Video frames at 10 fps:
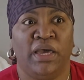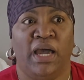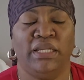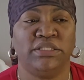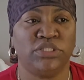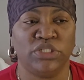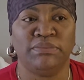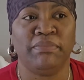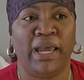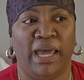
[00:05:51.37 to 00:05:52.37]
and this is just
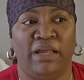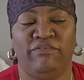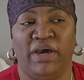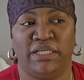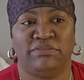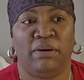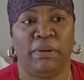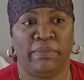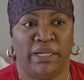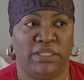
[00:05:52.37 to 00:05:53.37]
my advice from a
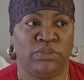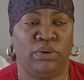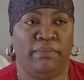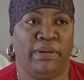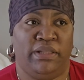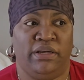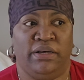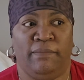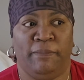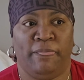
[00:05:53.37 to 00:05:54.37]
mother to a mother.